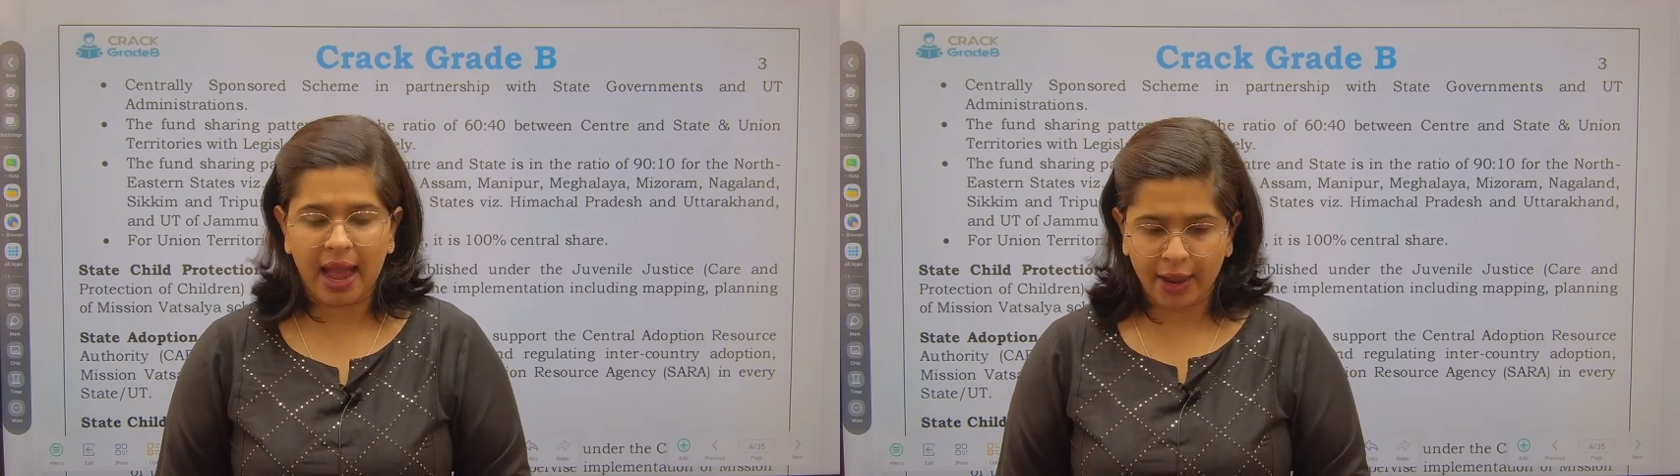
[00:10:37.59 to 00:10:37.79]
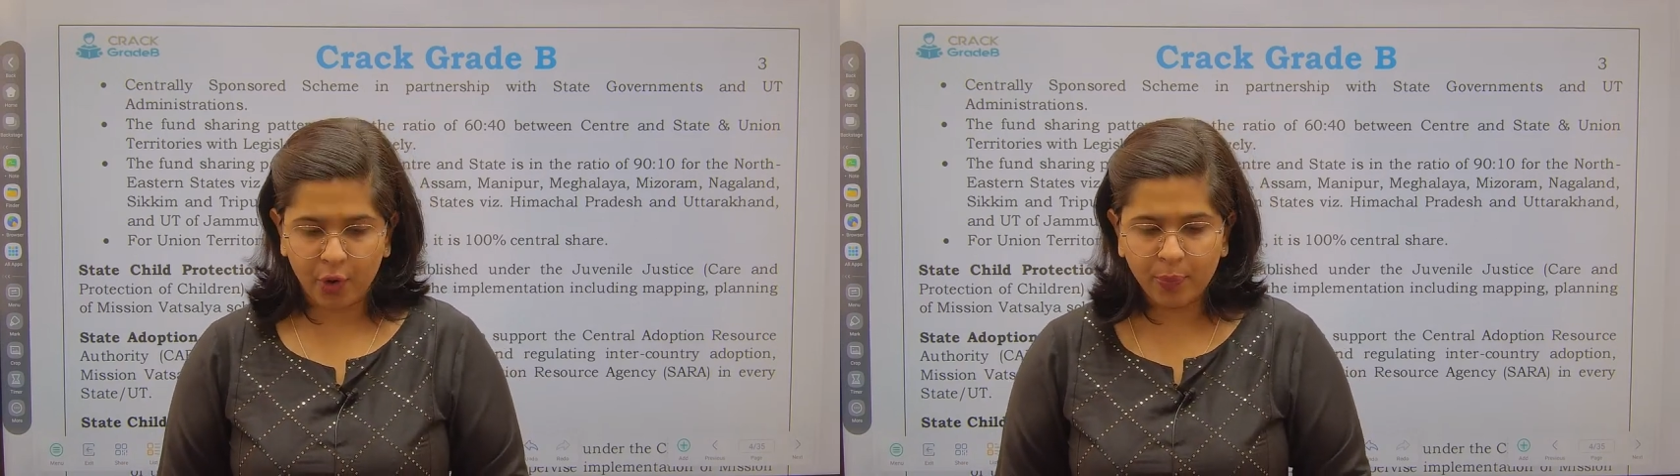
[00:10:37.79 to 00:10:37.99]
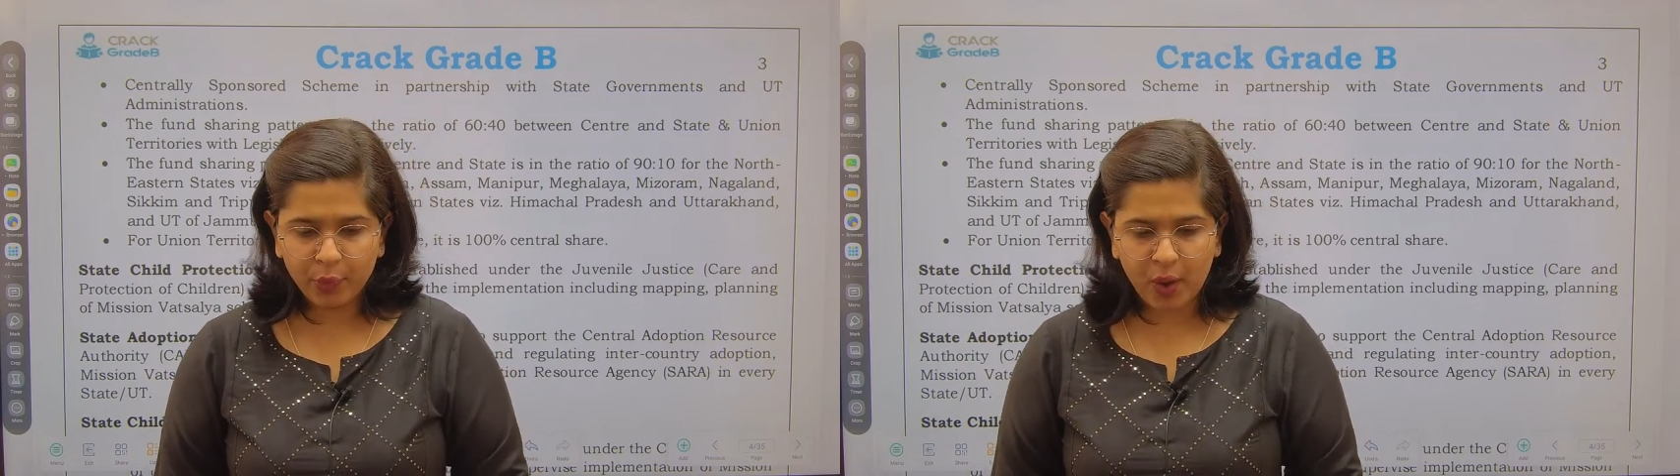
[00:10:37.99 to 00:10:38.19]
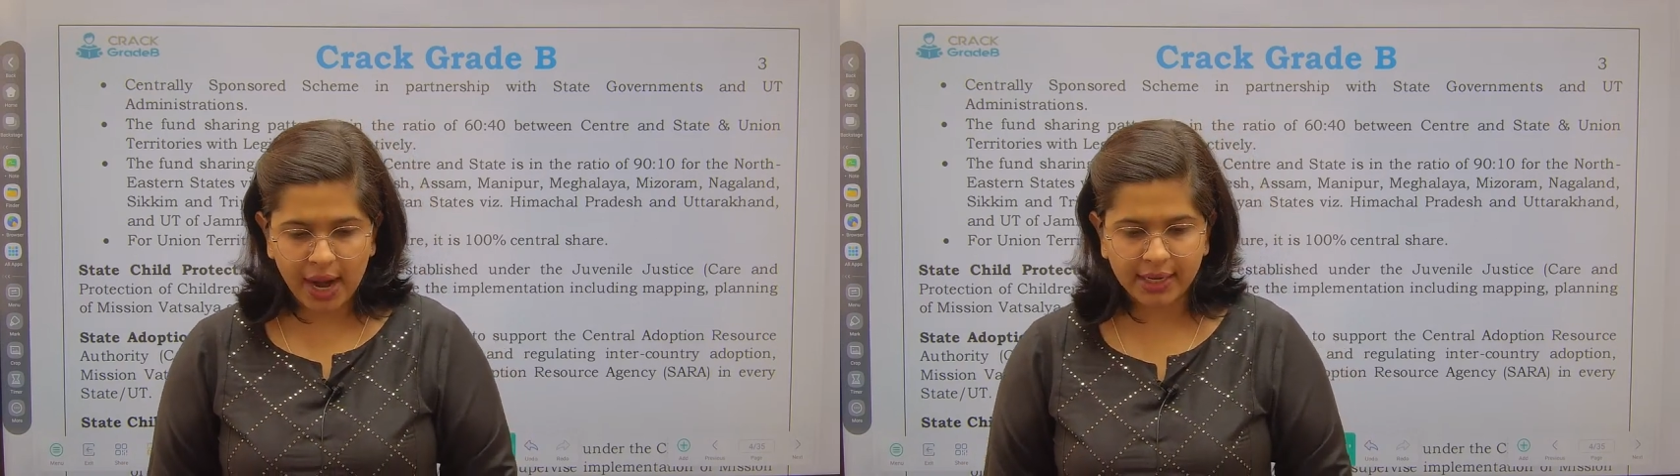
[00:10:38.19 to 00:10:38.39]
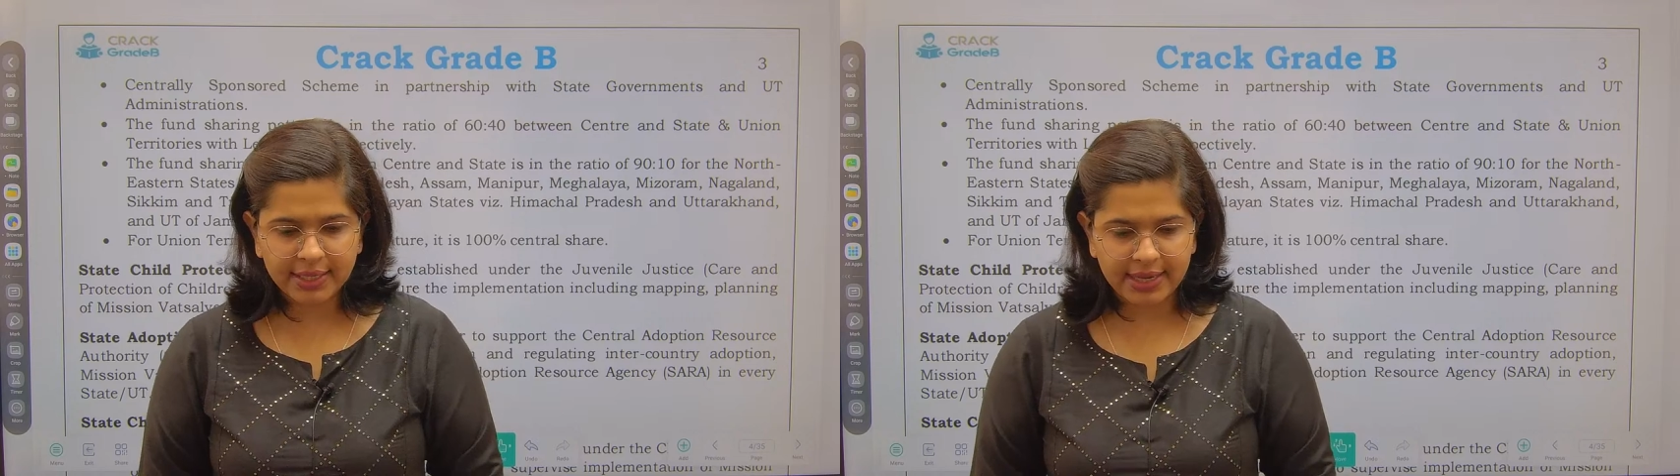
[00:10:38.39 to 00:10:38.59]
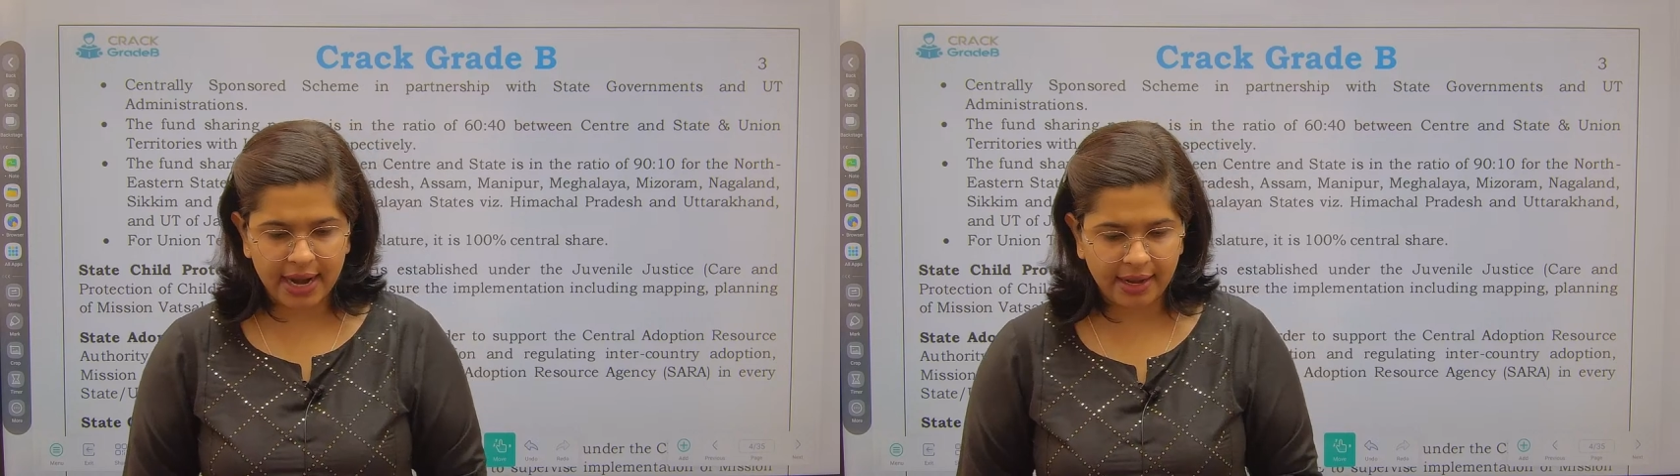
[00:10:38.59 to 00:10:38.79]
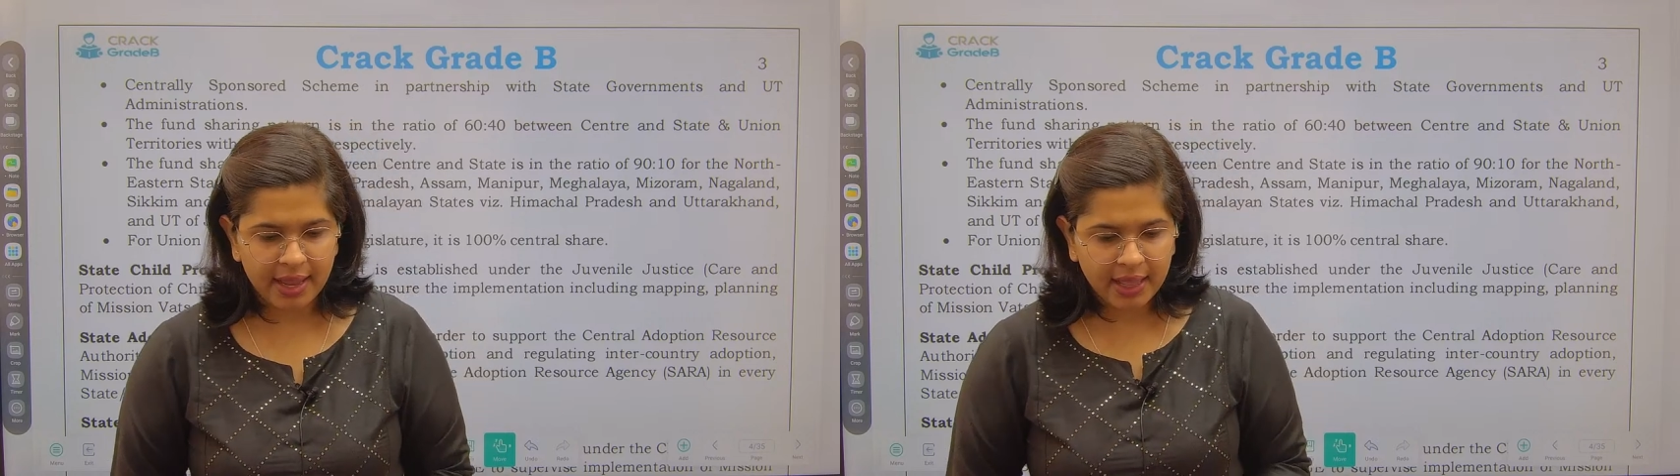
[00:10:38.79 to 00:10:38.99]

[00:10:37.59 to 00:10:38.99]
I hope you understand.